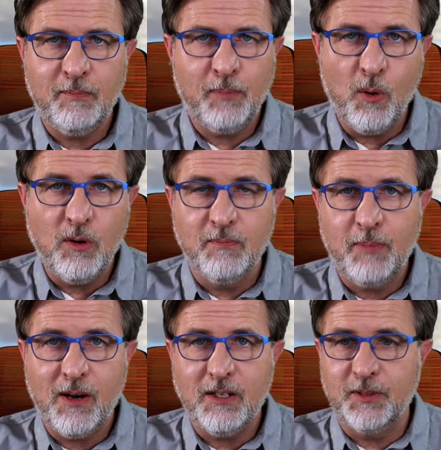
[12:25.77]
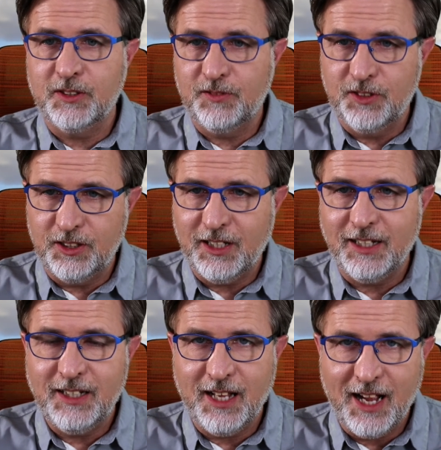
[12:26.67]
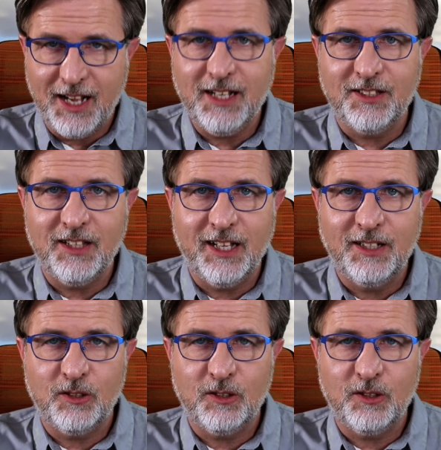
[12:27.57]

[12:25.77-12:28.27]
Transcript: Paul and Barnabas have just had hands laid